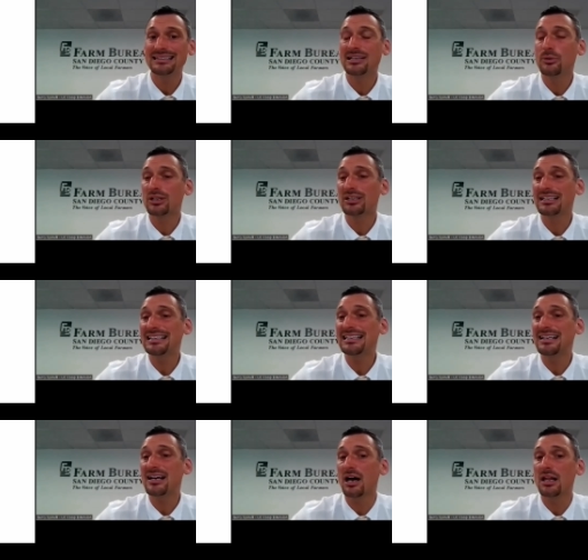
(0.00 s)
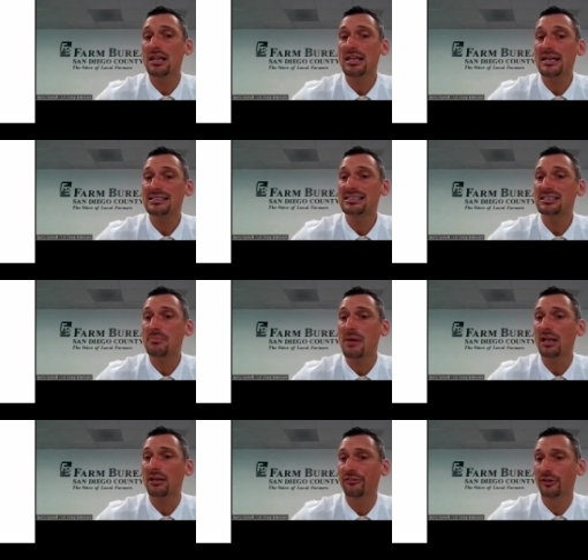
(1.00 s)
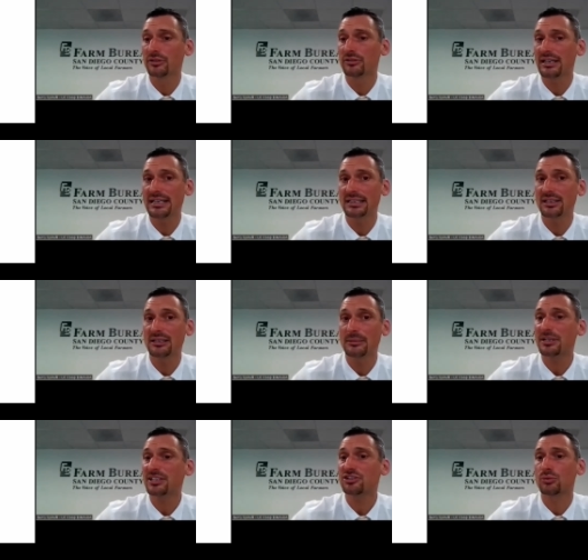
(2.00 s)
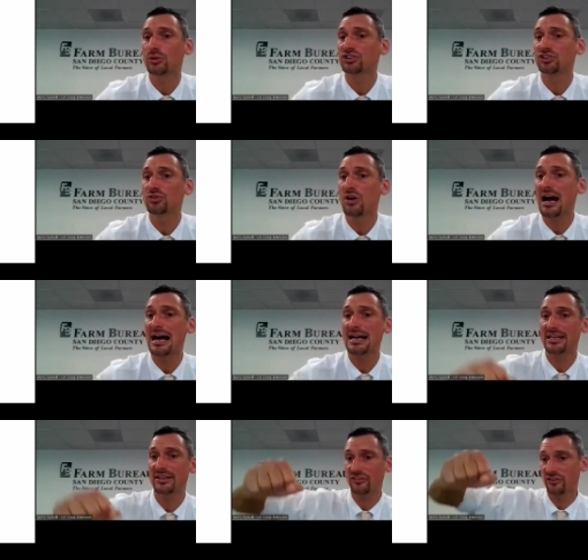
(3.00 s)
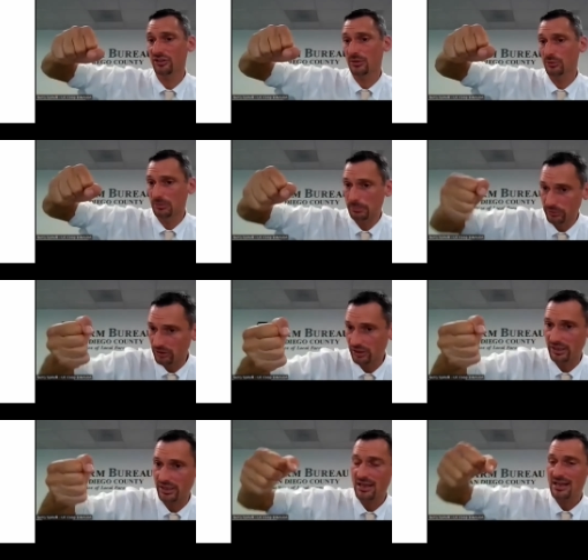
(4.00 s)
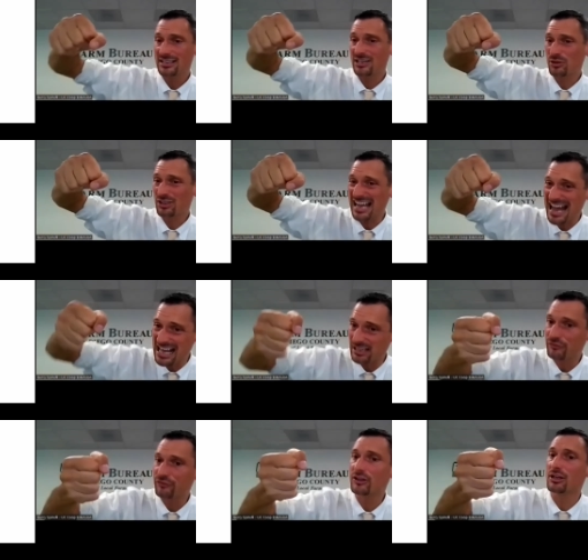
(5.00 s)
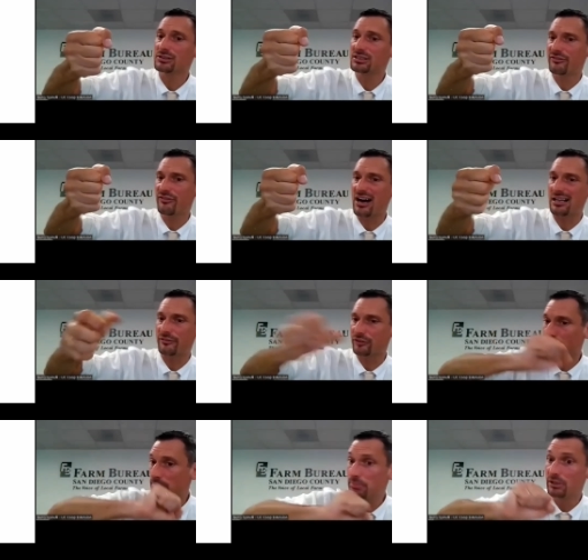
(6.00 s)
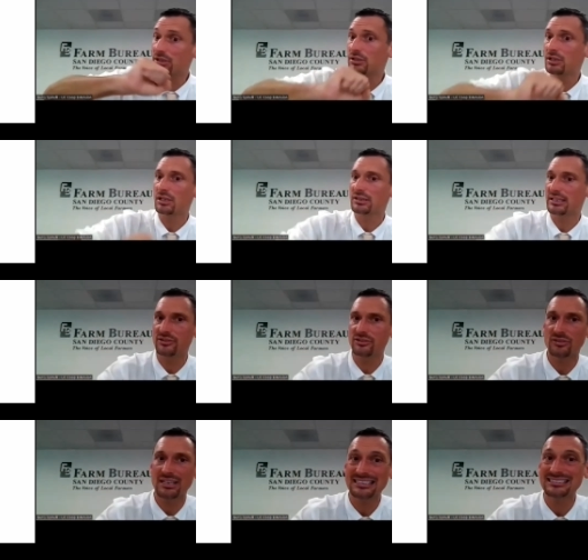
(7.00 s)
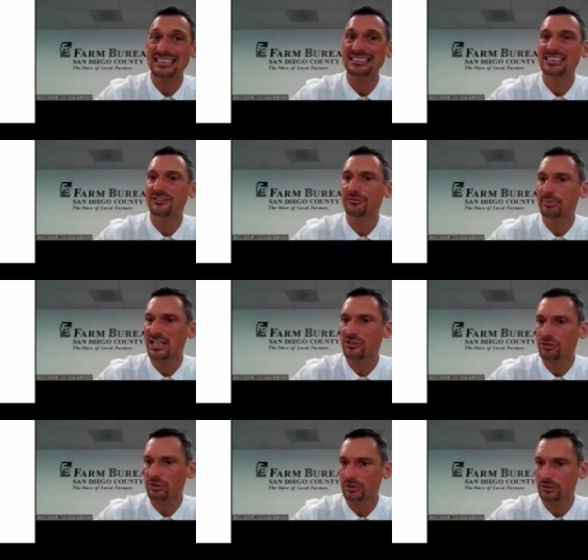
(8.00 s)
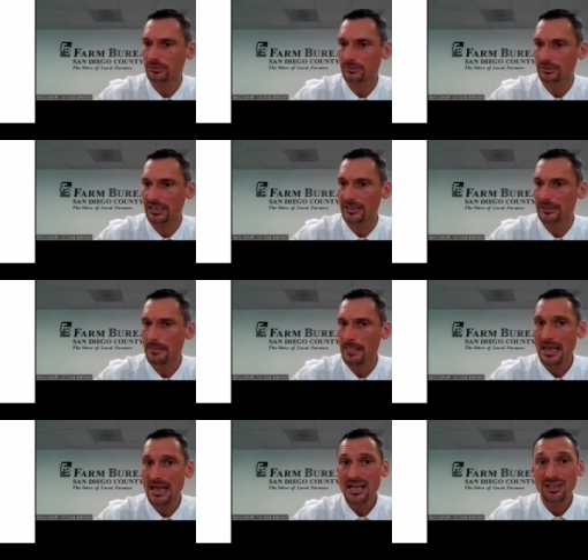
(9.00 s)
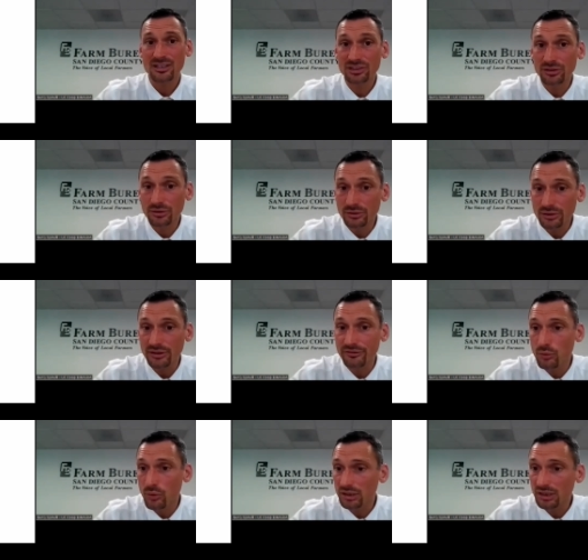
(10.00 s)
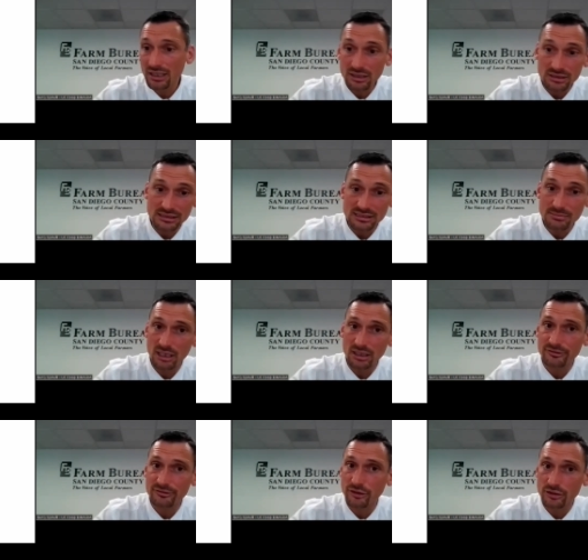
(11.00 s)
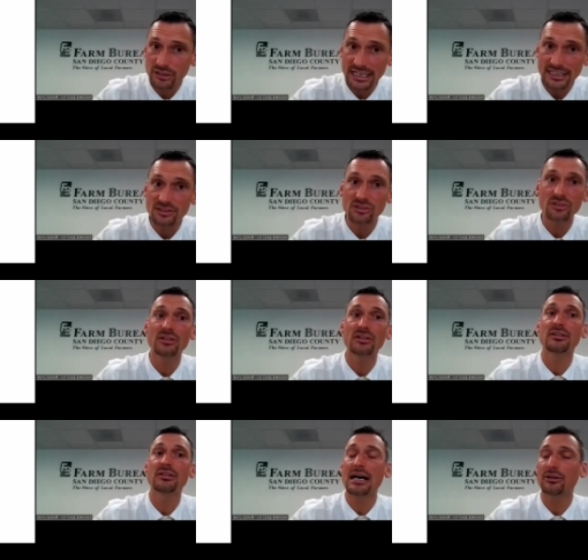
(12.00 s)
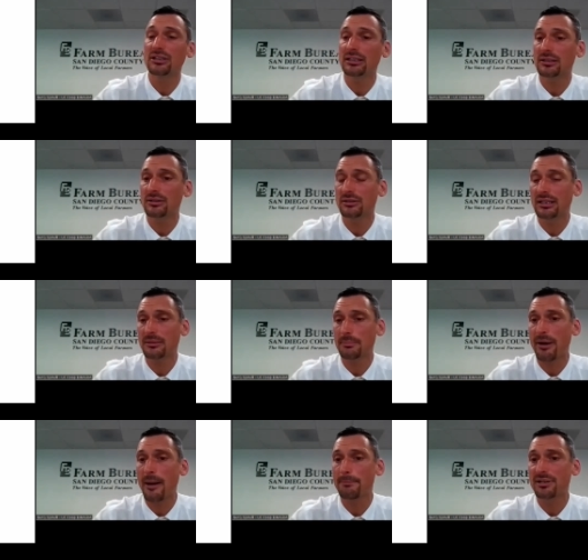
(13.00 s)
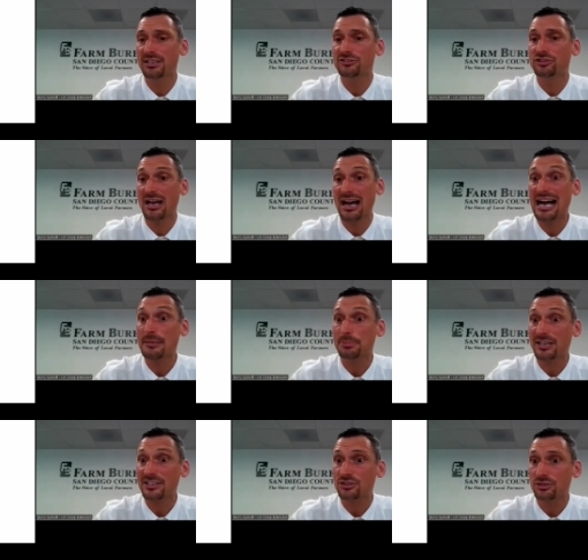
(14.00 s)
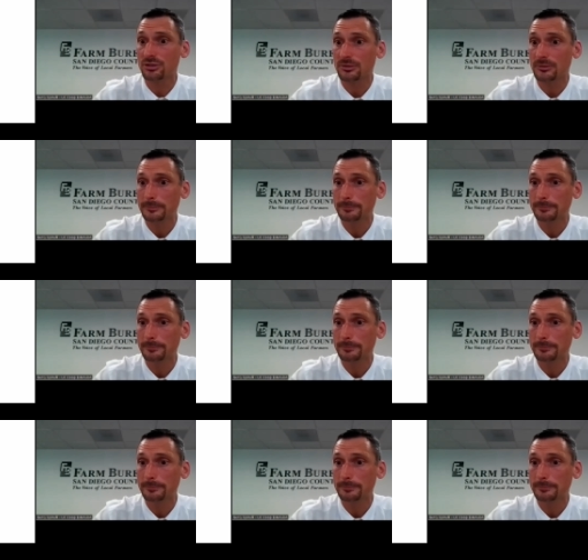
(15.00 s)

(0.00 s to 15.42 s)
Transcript: they were needing only a small flow rate, and the pressure was too high, and so they would put a they would half close a valve to burn all that excessive pressure, right? Because you if you want a smaller flow rate, now that that pump gives you a high pressure.